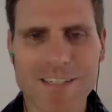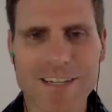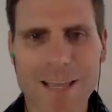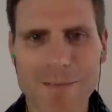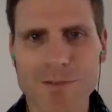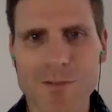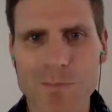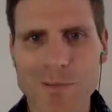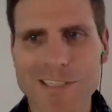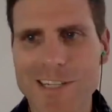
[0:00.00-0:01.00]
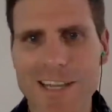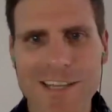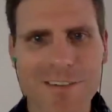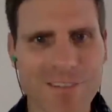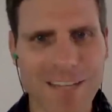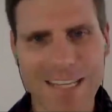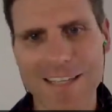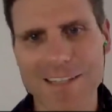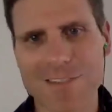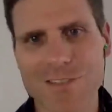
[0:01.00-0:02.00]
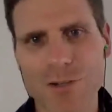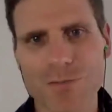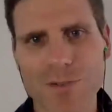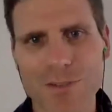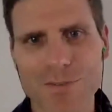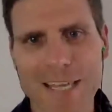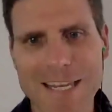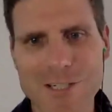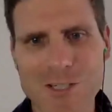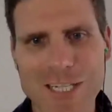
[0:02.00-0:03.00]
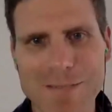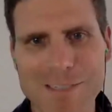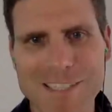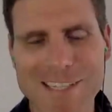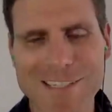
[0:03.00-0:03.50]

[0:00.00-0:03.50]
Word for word: an absolute pleasure. And again, so full of hidden gems there.